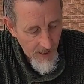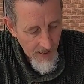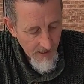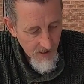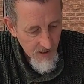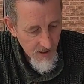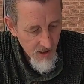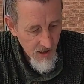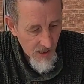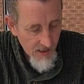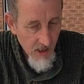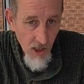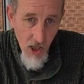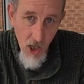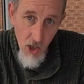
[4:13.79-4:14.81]
act as
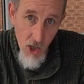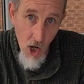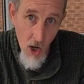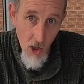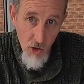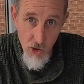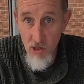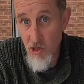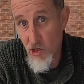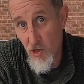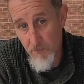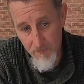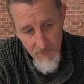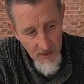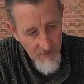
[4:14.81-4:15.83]
like a
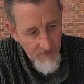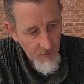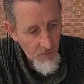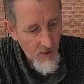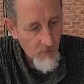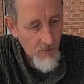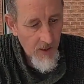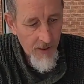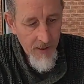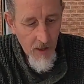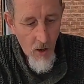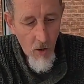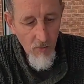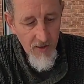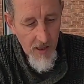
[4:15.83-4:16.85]
cartridge, if you will, and it
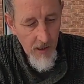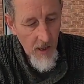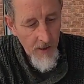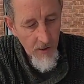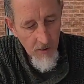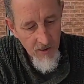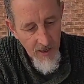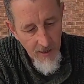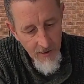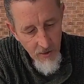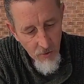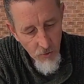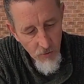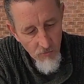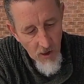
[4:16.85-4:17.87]
hold that line on there.
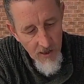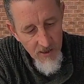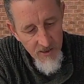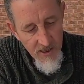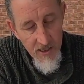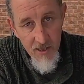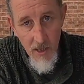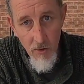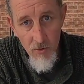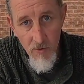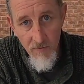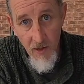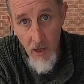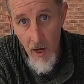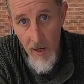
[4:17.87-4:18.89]
You could write the details
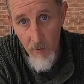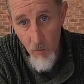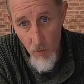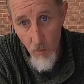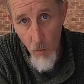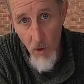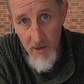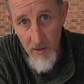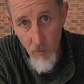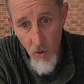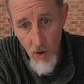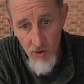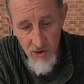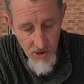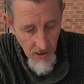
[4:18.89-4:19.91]
of the line, what it
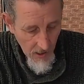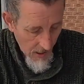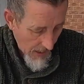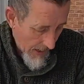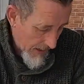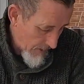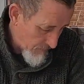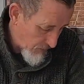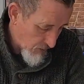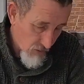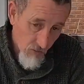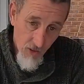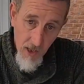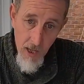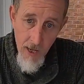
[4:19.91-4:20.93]
was, and then put
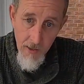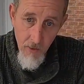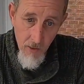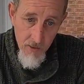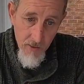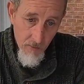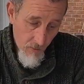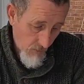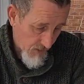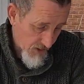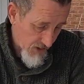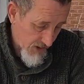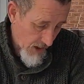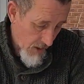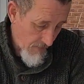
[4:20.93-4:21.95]
your other line on. And we
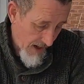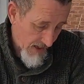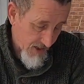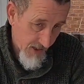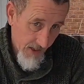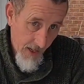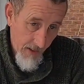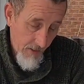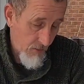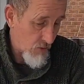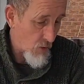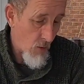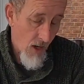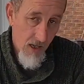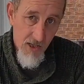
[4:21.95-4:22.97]
wanted to go back to that. It
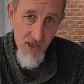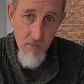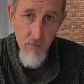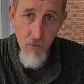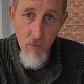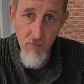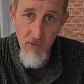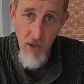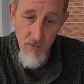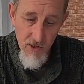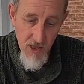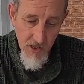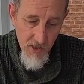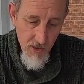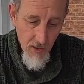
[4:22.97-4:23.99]
was quite a simple
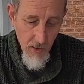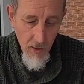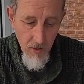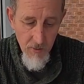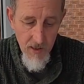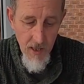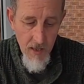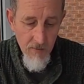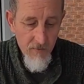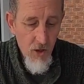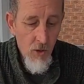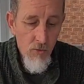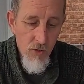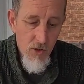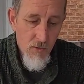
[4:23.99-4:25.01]
process. We kind of
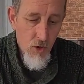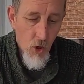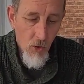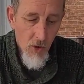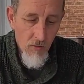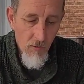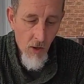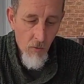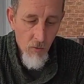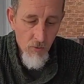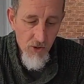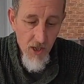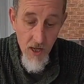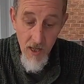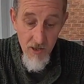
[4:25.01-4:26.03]
used toilet
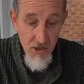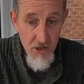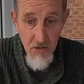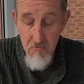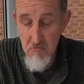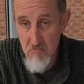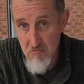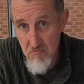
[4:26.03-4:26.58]
rolls as